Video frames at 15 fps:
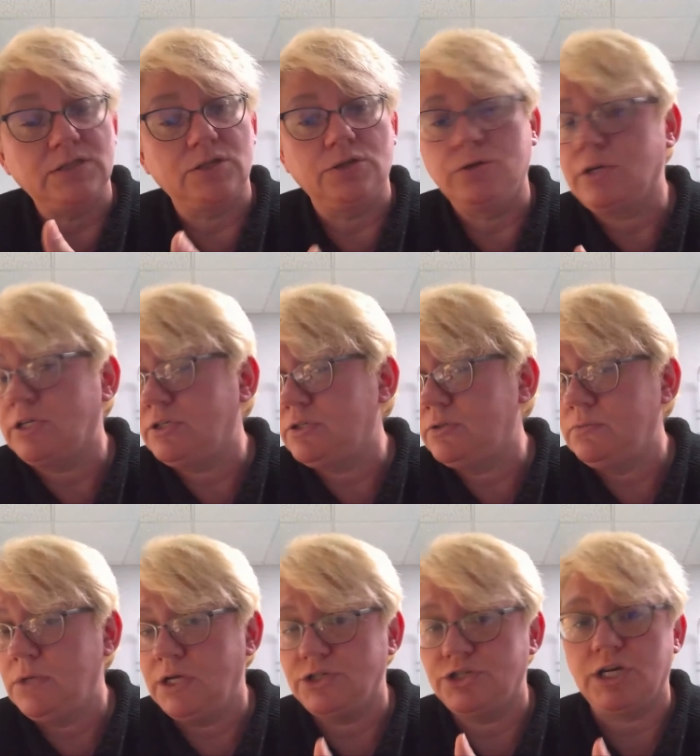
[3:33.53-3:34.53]
so you can
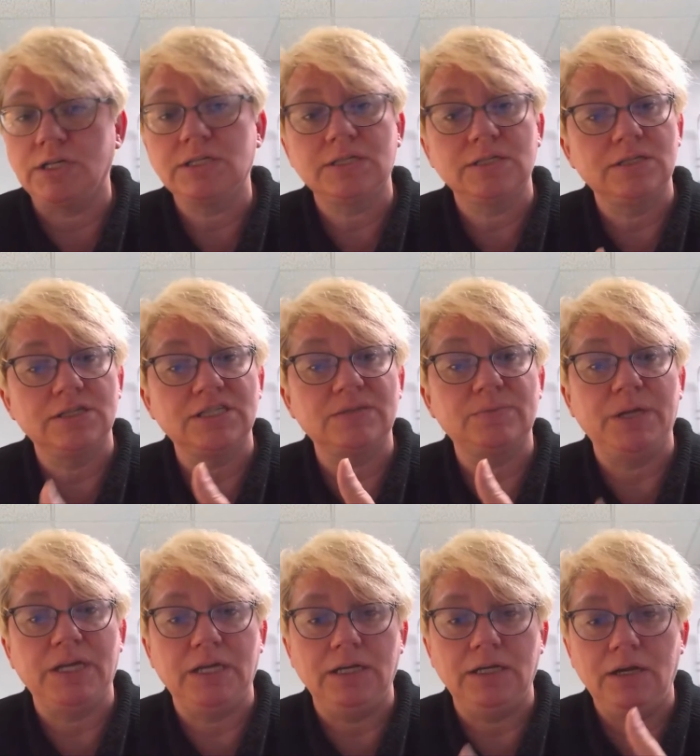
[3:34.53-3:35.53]
adjust the
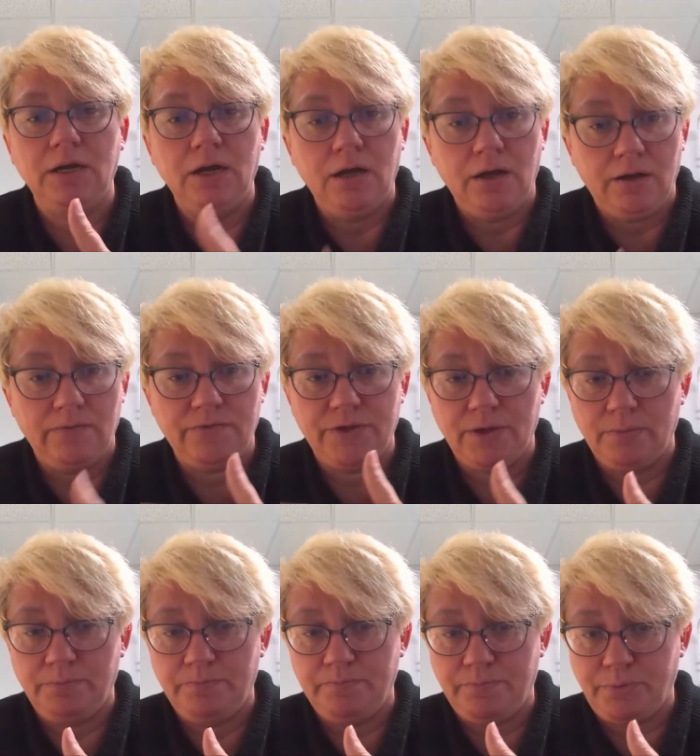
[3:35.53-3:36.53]
speed of
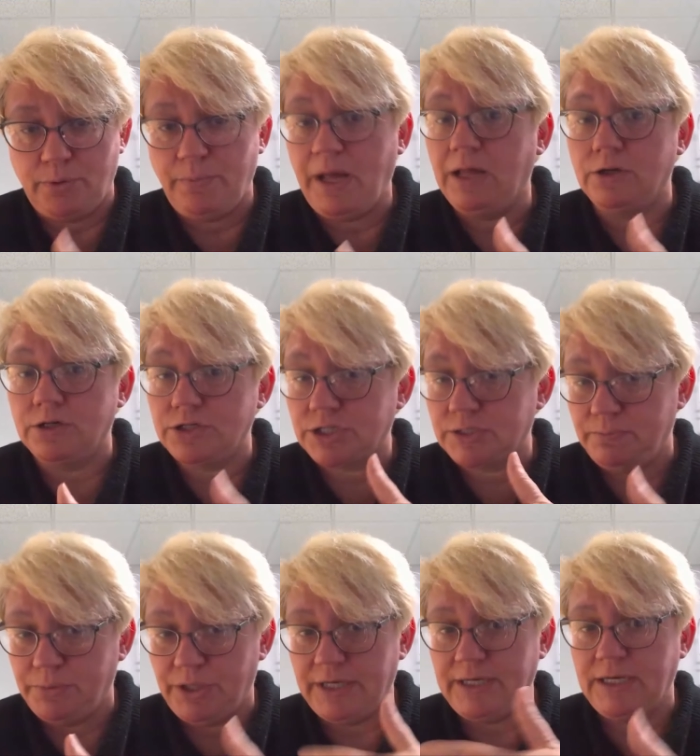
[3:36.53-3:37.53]
the propellers
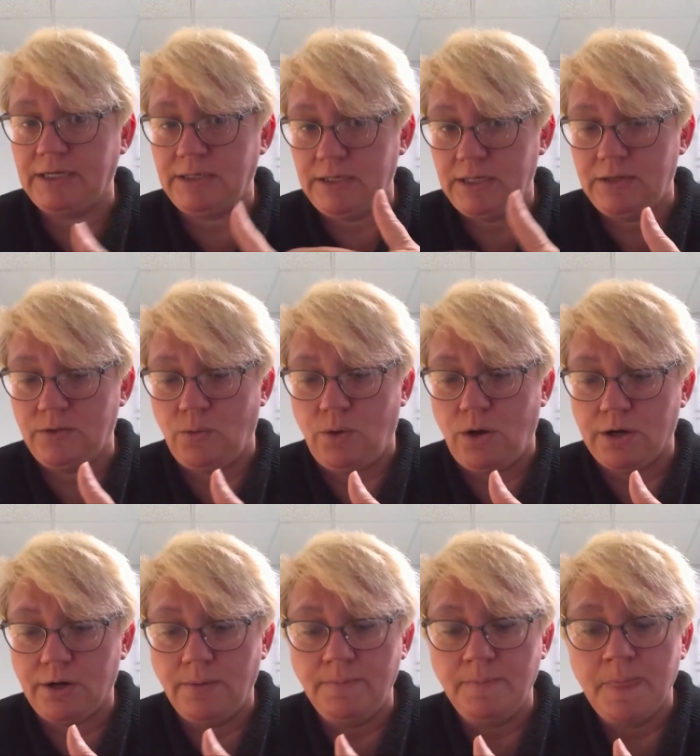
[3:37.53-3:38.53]
blending in the
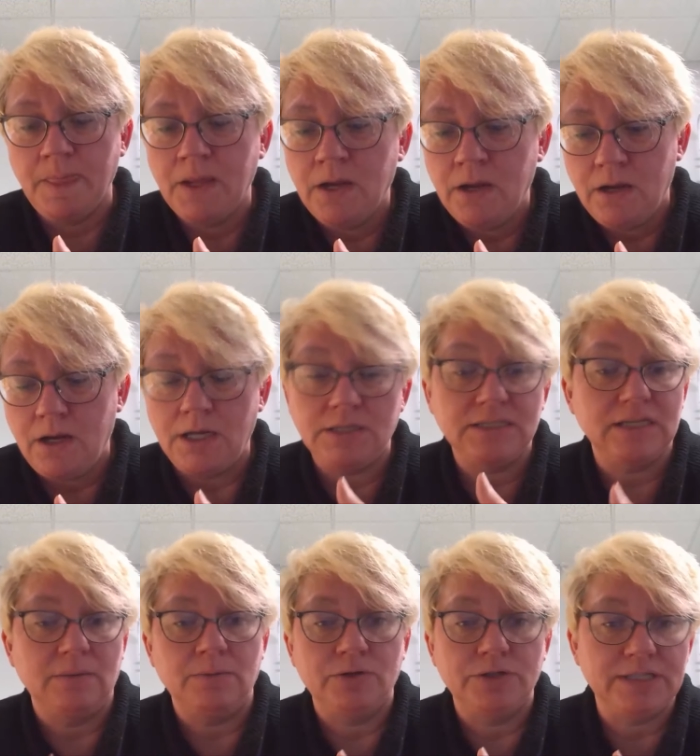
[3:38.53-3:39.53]
water, and
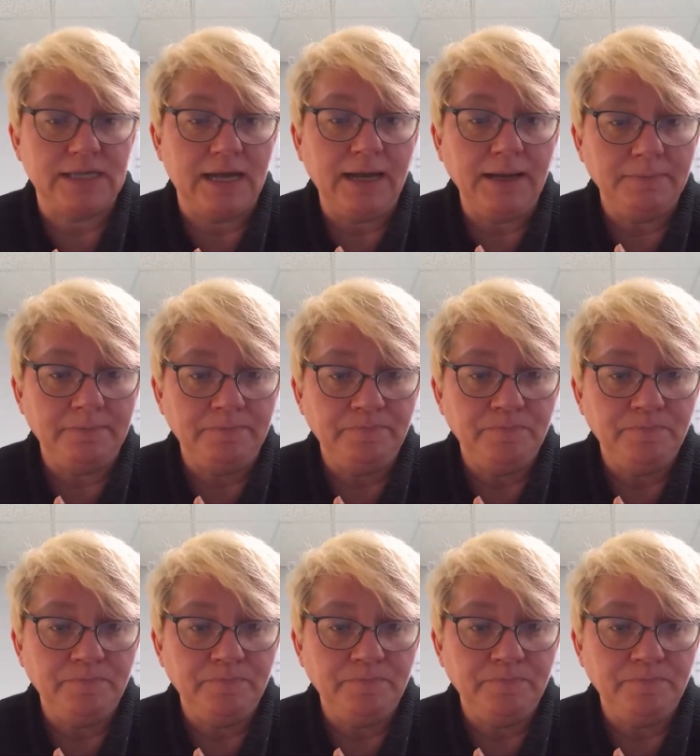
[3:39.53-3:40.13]
some are set.